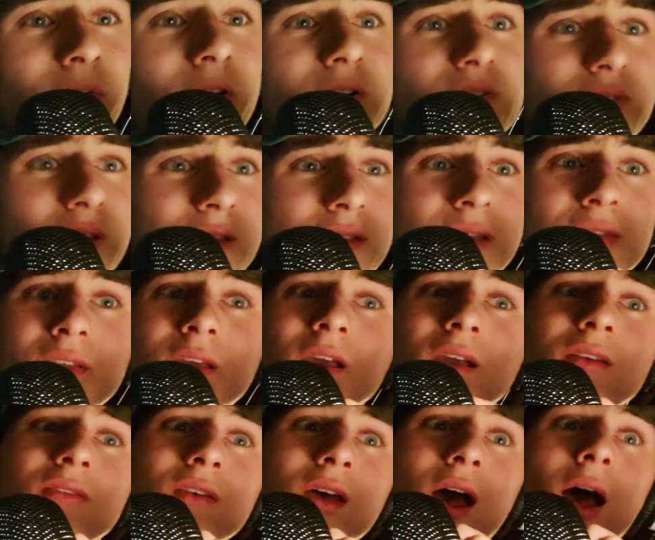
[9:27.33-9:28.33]
first thing they think
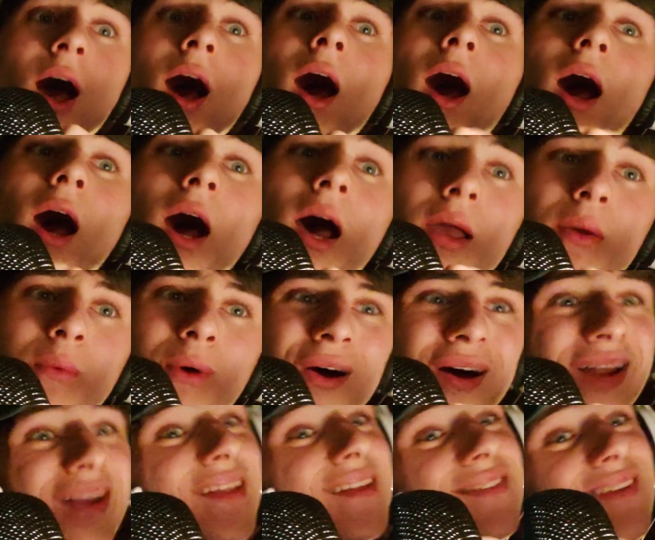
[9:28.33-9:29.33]
is, I
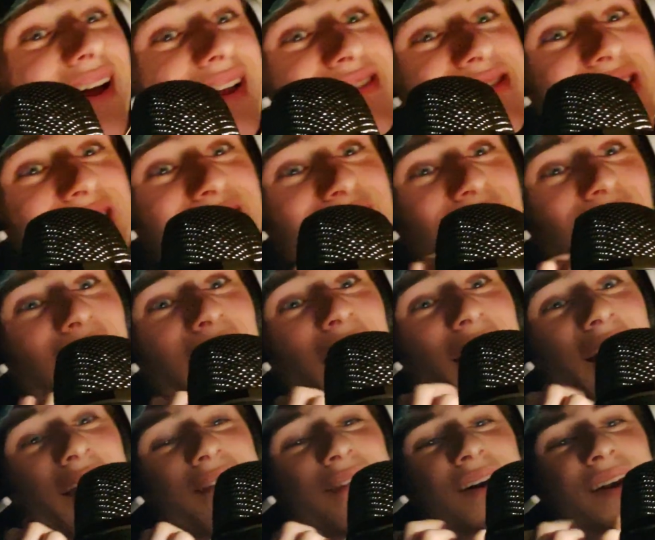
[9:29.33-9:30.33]
want to touch it.
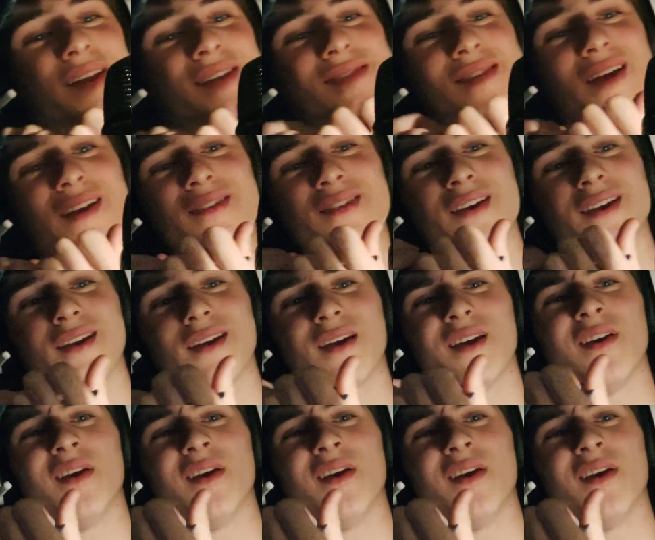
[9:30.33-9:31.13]
I want to touch it.